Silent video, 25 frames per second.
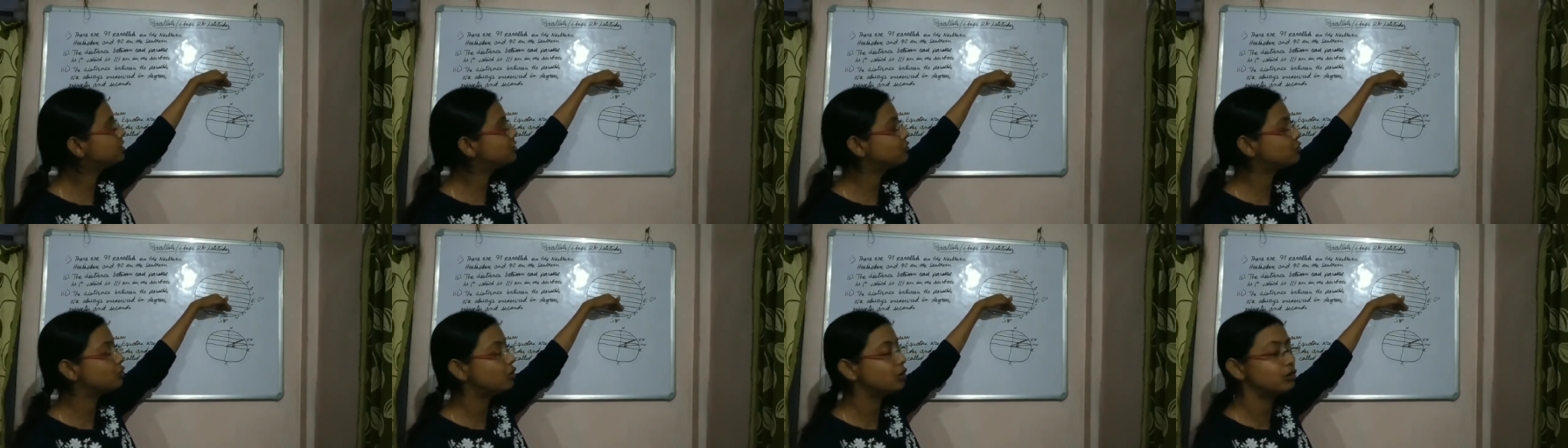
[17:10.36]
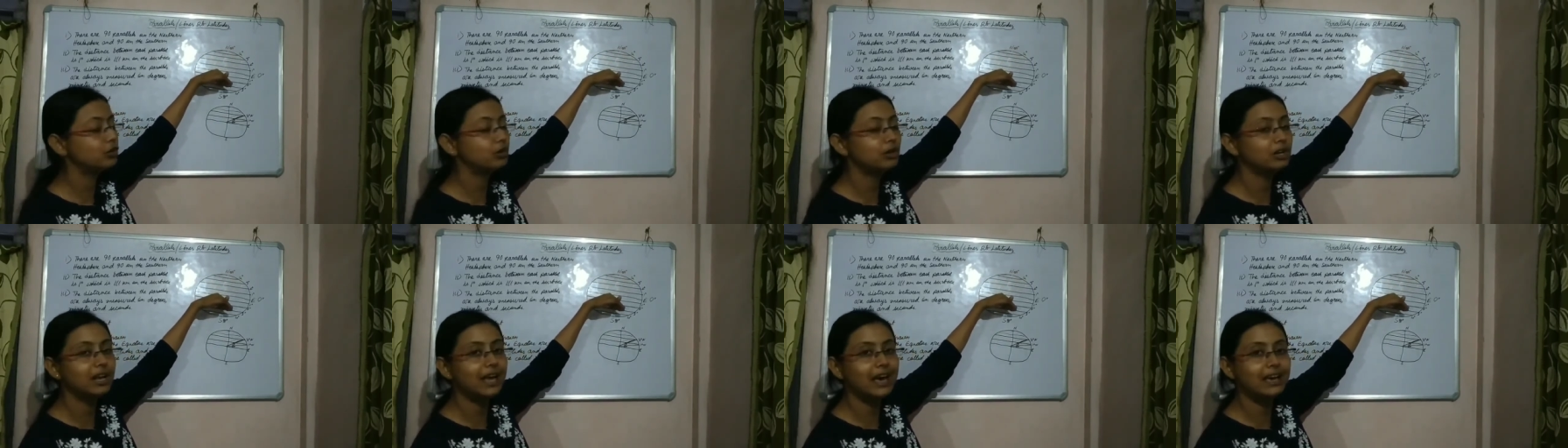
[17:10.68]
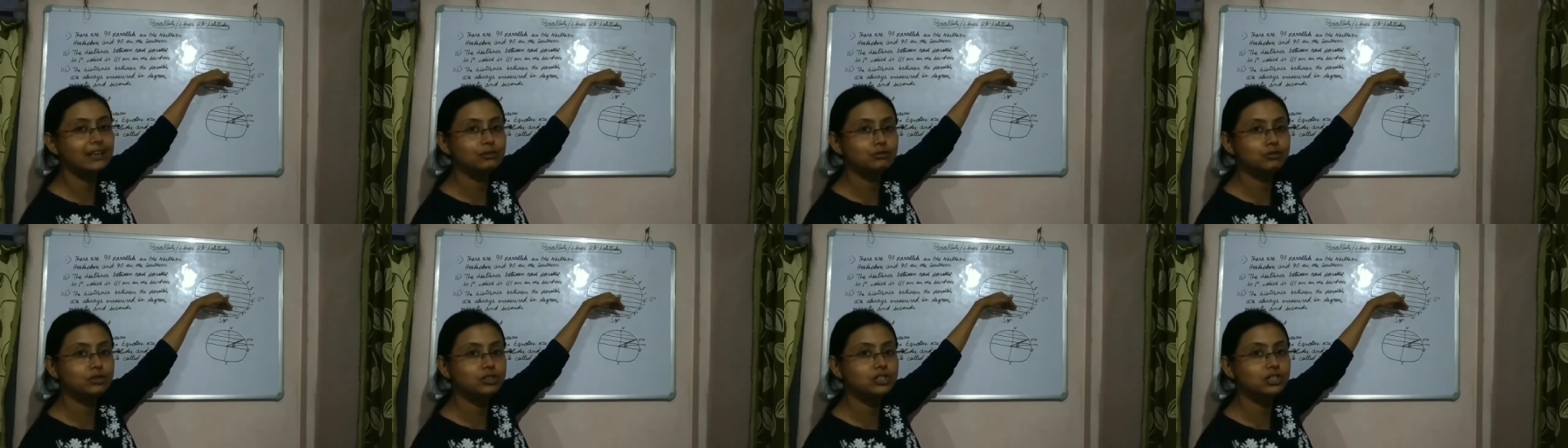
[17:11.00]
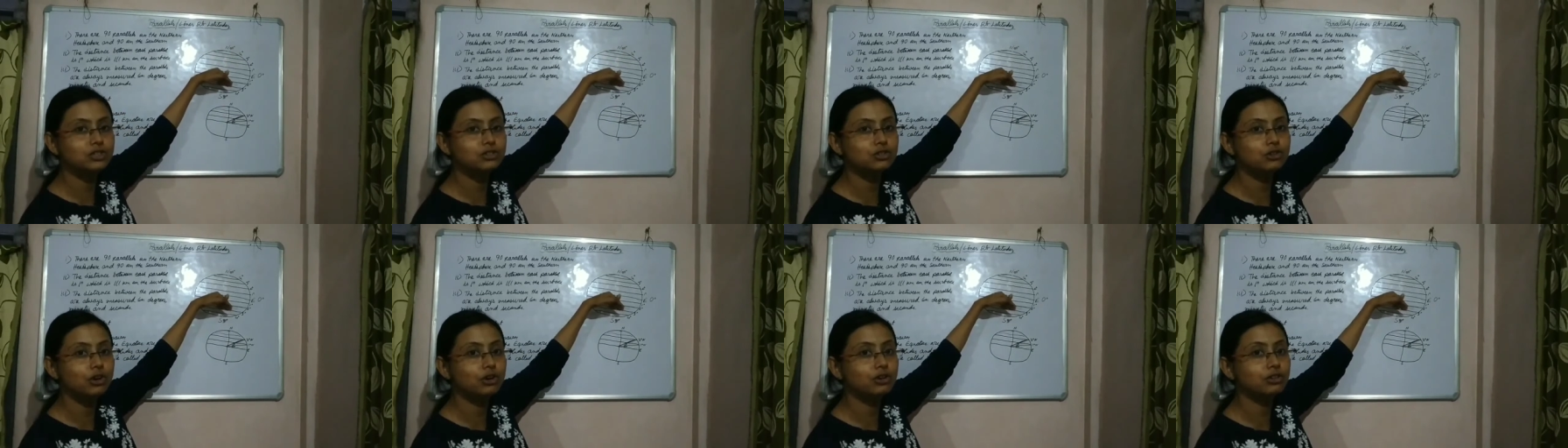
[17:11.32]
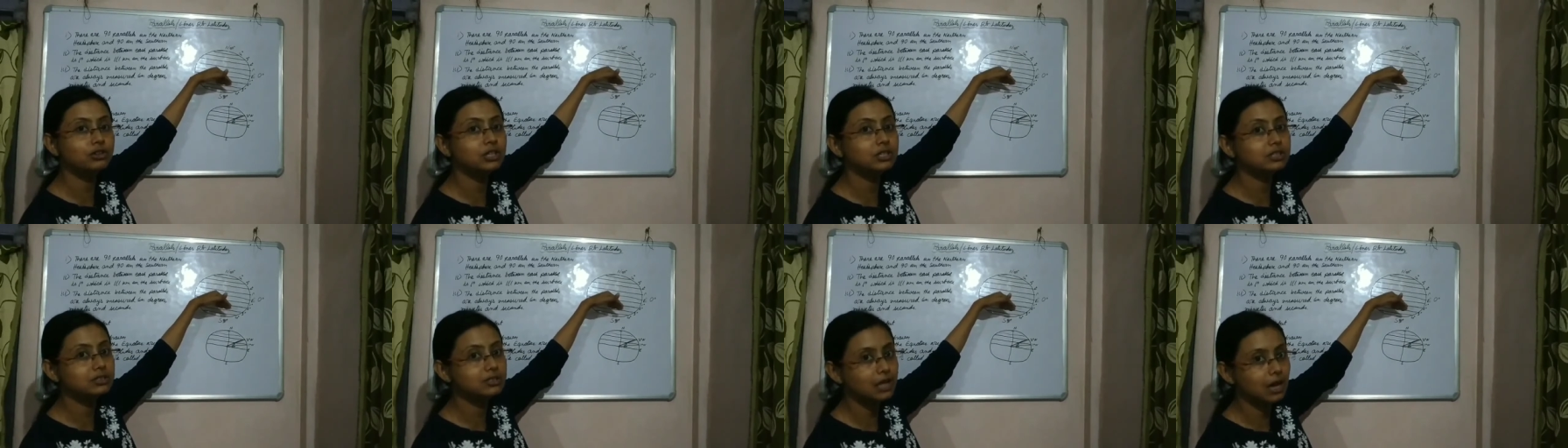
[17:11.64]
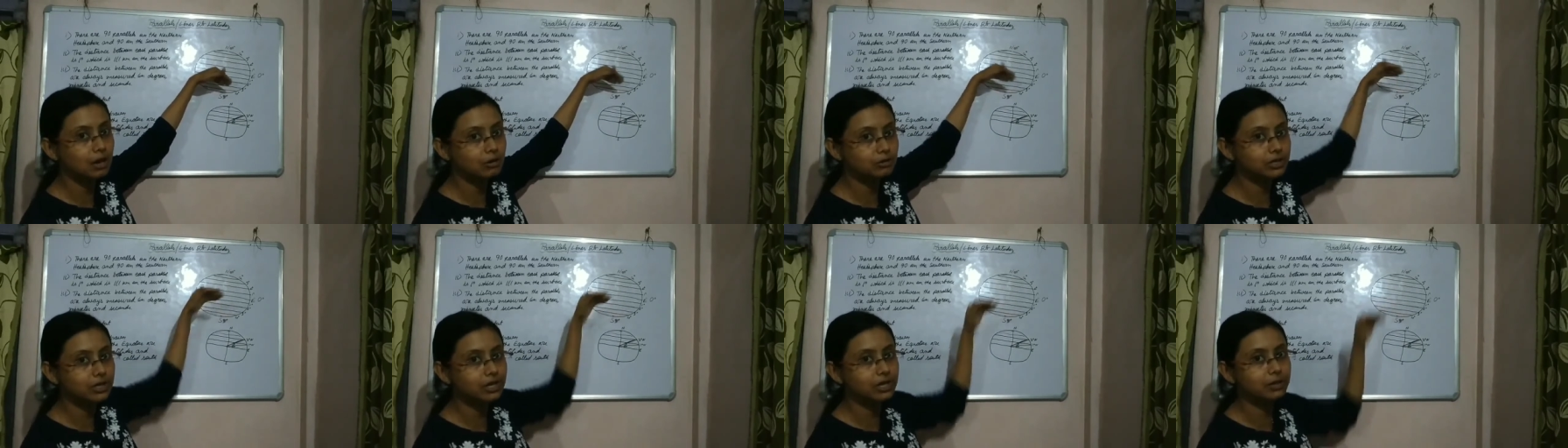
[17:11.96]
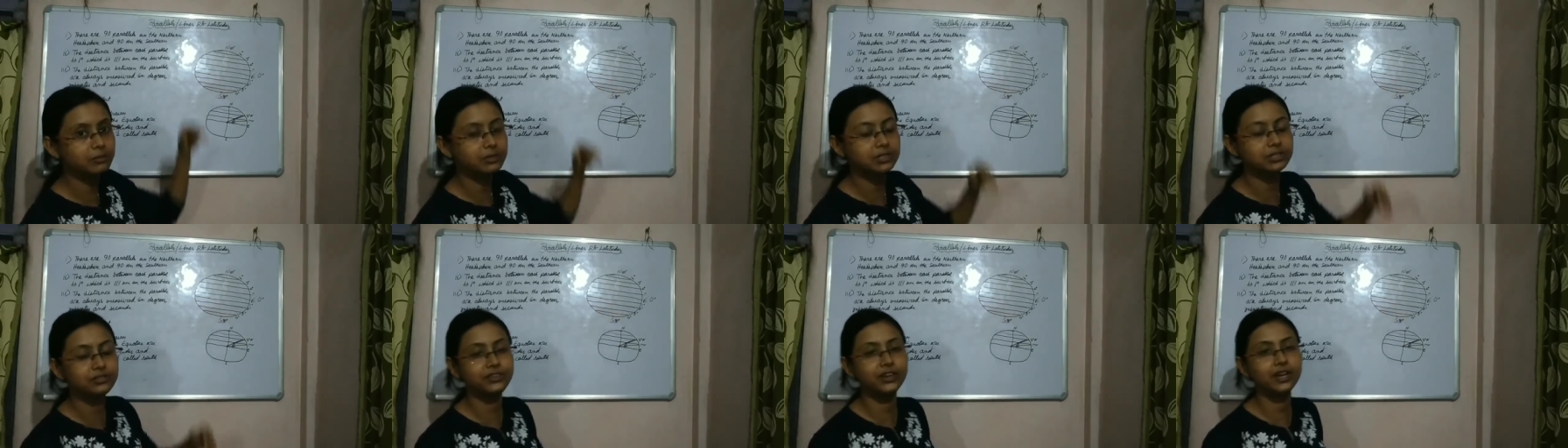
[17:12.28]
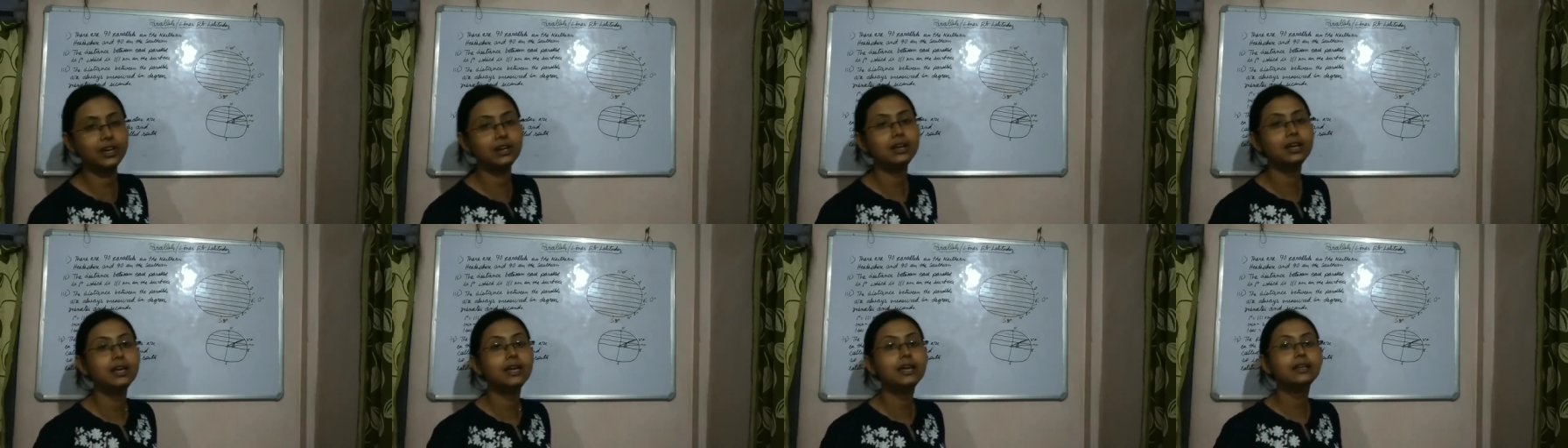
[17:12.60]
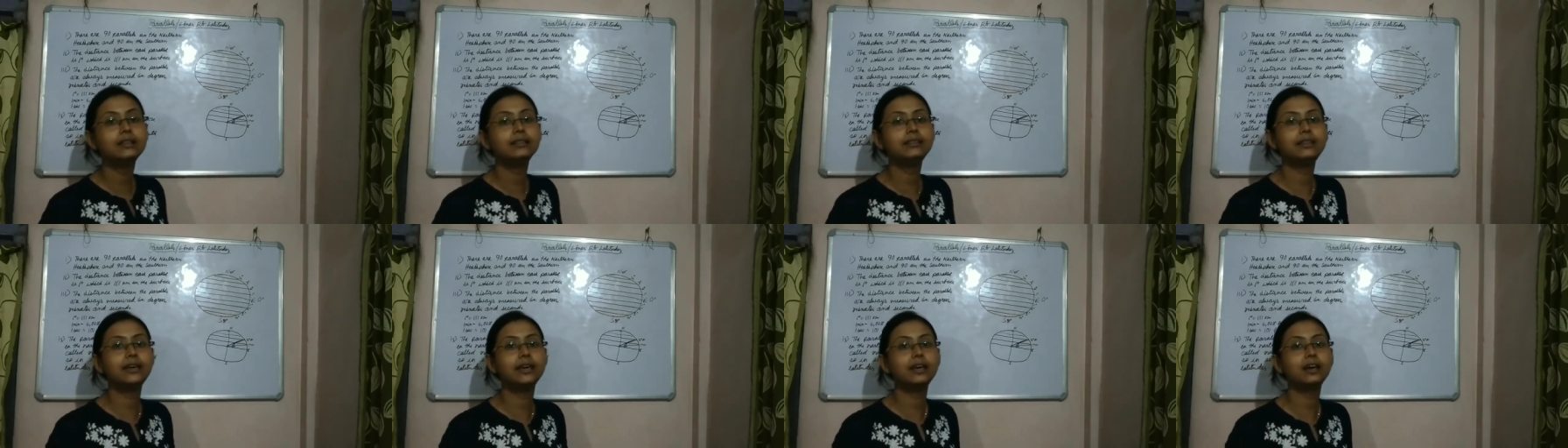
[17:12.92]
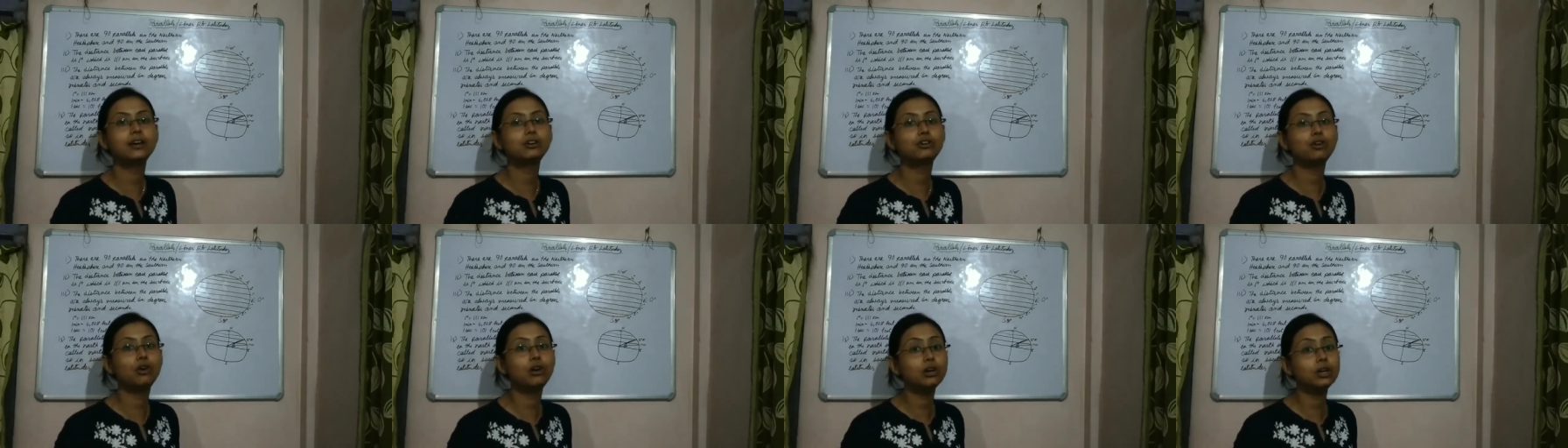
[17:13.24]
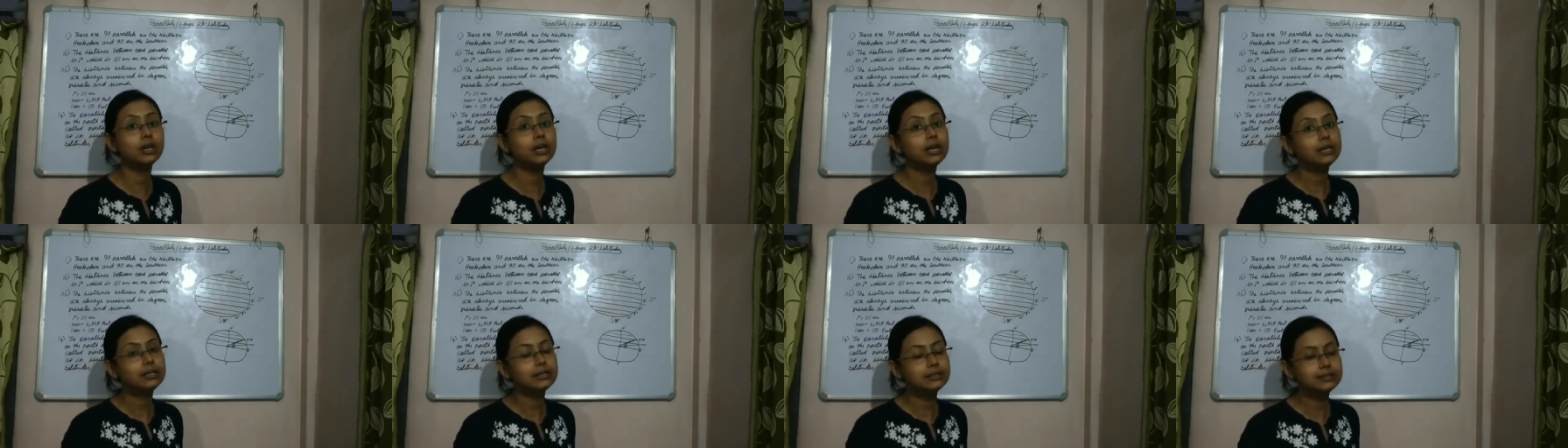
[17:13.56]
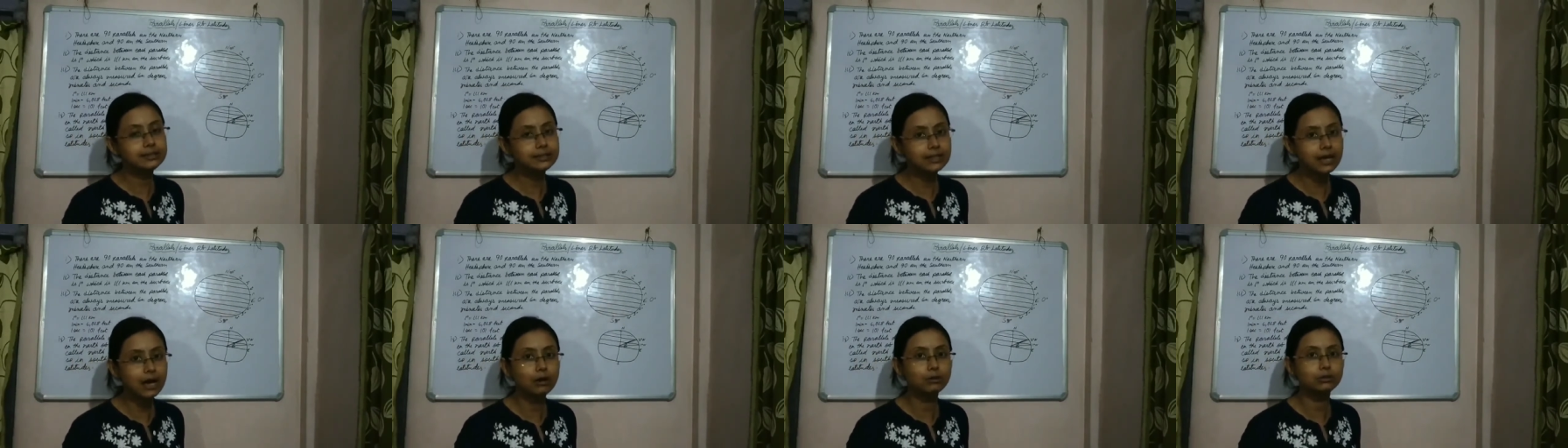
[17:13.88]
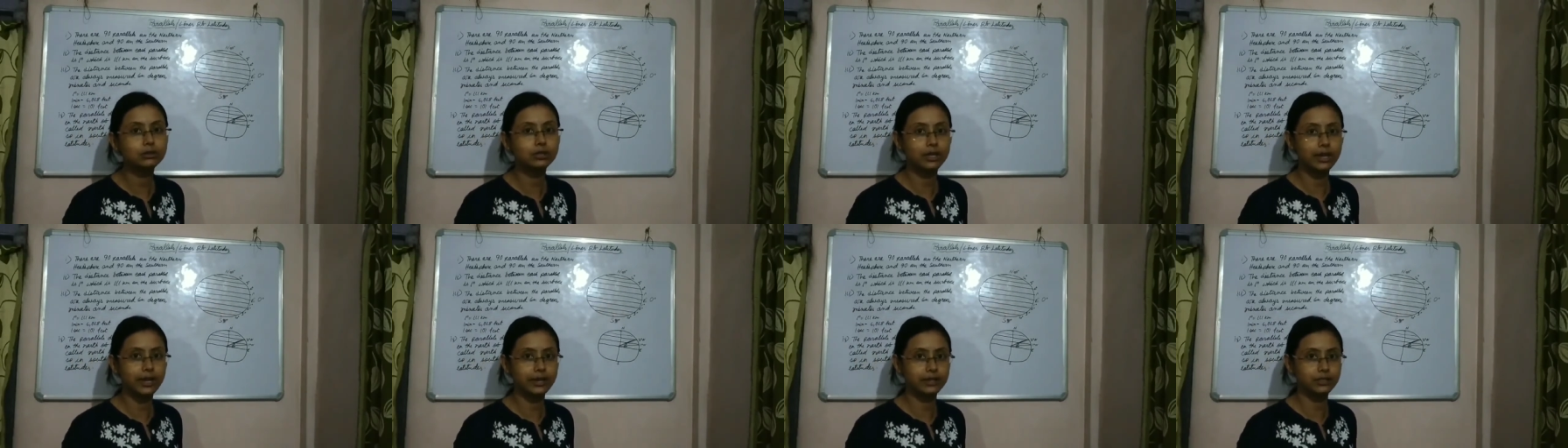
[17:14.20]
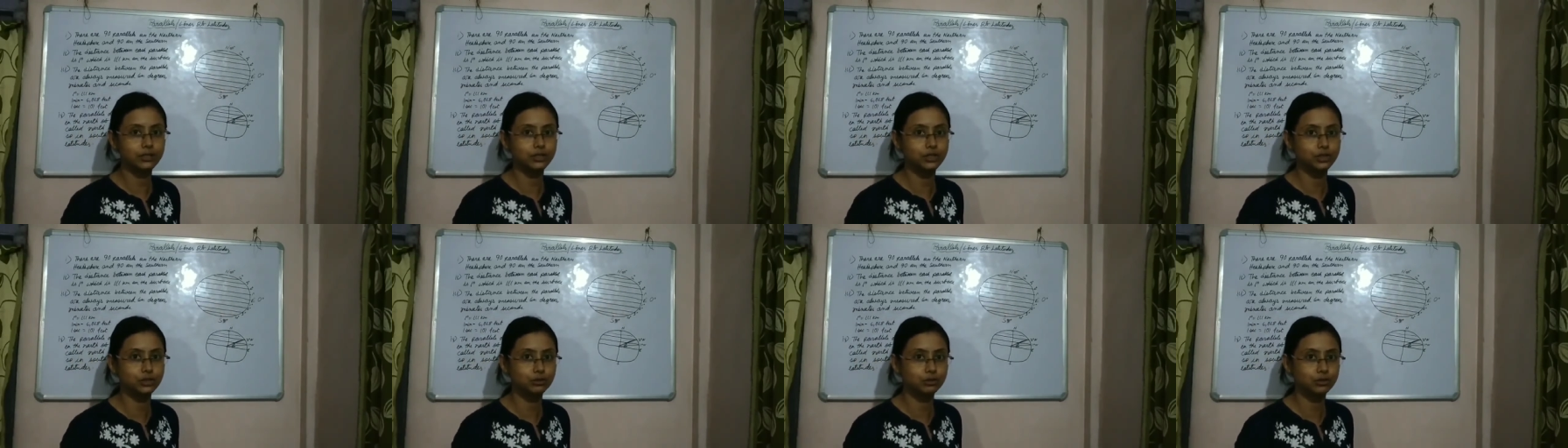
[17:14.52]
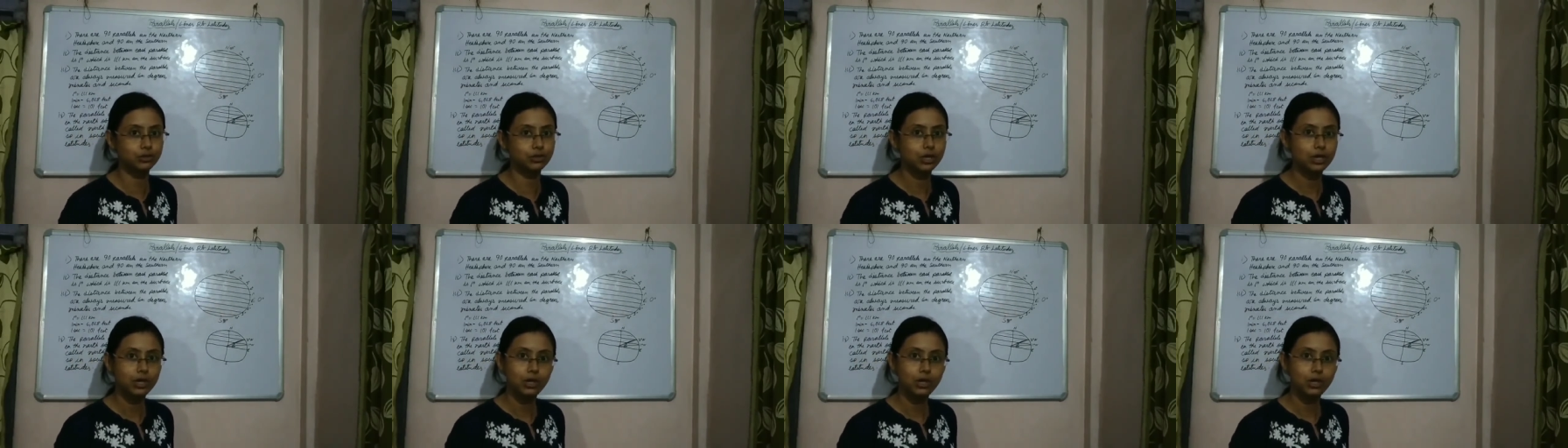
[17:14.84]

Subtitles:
drawn, or lines which are drawn on the southern hemisphere, they are called south latitudes.